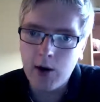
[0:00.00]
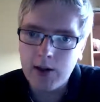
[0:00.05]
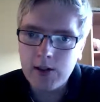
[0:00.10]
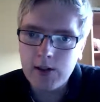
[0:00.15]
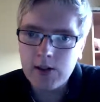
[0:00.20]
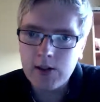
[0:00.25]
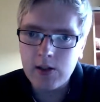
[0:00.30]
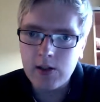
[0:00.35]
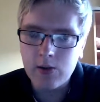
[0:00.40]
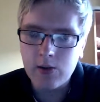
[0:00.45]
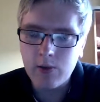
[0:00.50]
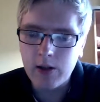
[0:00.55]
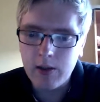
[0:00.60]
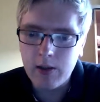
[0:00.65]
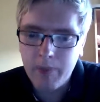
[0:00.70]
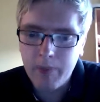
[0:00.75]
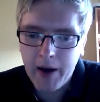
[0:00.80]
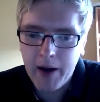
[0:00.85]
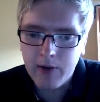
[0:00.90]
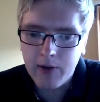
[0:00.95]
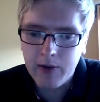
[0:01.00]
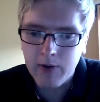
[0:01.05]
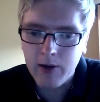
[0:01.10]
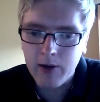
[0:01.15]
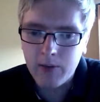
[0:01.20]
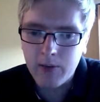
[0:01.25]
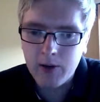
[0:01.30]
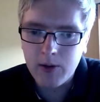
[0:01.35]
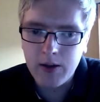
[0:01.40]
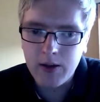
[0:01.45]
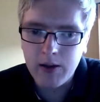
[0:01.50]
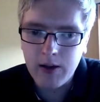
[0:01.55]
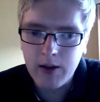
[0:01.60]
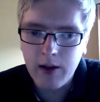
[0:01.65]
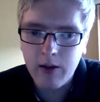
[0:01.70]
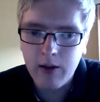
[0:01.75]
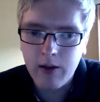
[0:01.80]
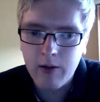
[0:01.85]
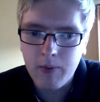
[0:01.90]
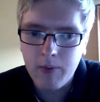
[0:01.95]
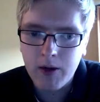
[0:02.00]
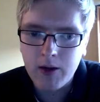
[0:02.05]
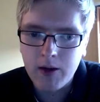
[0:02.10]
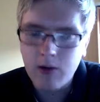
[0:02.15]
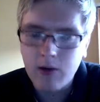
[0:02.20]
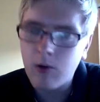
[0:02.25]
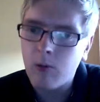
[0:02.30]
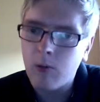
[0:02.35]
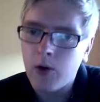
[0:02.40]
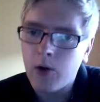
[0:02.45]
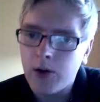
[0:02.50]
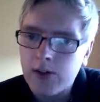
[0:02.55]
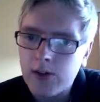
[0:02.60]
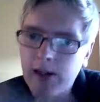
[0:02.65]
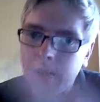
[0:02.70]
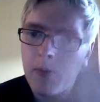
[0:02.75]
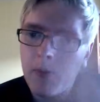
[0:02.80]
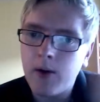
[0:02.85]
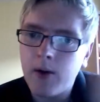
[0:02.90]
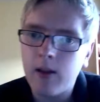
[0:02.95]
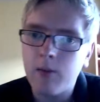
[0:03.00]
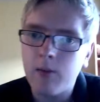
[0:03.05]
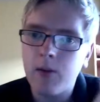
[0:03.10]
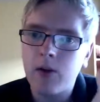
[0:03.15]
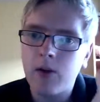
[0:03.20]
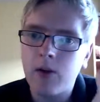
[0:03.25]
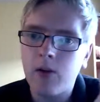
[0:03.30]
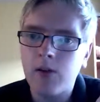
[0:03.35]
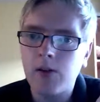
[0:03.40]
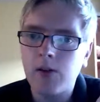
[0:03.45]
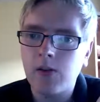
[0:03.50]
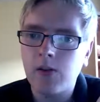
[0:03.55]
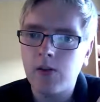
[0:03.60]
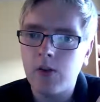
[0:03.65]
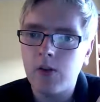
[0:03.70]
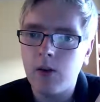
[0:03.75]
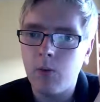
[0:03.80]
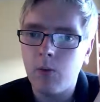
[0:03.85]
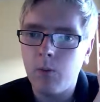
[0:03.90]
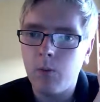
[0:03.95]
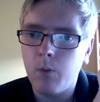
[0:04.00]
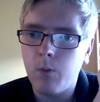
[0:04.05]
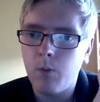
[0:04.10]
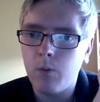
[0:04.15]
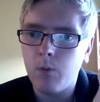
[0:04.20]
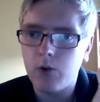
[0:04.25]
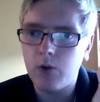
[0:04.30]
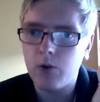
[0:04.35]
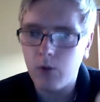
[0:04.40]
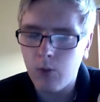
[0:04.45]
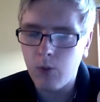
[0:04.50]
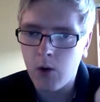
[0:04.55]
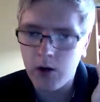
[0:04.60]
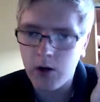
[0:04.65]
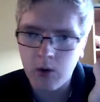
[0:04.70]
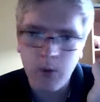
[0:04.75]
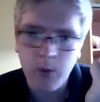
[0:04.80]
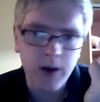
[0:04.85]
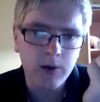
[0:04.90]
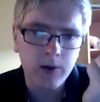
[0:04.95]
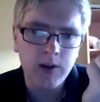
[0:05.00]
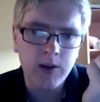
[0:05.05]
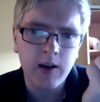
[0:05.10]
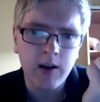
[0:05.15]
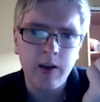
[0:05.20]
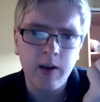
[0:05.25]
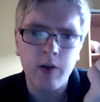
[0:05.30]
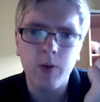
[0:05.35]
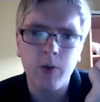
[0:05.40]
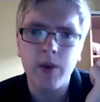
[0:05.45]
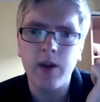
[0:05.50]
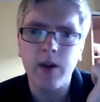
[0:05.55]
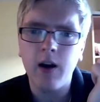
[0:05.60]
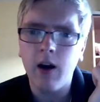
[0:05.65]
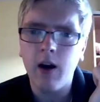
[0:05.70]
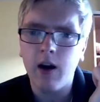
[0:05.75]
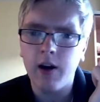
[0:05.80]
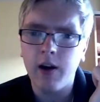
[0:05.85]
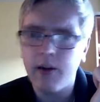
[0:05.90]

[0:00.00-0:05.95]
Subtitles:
It's really bad for them to be together, but you don't want to separate them because they do work well together when they are